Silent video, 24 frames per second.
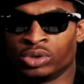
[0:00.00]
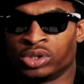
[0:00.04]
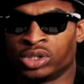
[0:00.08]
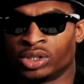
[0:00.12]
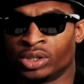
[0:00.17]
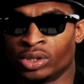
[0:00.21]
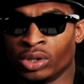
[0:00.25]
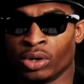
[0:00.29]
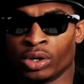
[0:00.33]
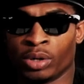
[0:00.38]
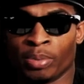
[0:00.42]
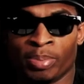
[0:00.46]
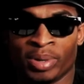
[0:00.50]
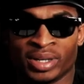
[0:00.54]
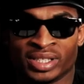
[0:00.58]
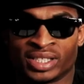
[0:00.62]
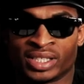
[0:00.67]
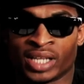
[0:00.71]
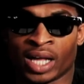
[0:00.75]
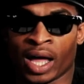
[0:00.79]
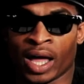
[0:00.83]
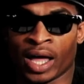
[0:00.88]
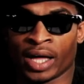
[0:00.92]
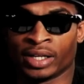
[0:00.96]
stood
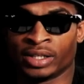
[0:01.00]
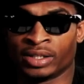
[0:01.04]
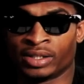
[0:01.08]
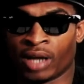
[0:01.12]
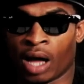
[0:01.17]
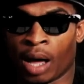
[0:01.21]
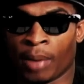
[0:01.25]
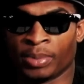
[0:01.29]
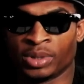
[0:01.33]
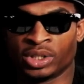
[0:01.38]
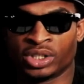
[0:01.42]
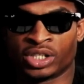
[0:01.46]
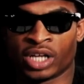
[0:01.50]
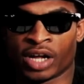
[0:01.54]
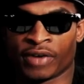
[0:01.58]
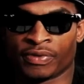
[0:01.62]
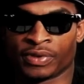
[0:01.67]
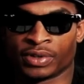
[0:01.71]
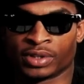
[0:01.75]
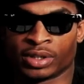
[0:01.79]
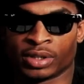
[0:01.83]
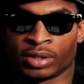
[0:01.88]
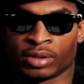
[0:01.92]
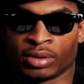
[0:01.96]
beside Thomas
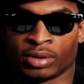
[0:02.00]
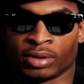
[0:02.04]
Jefferson.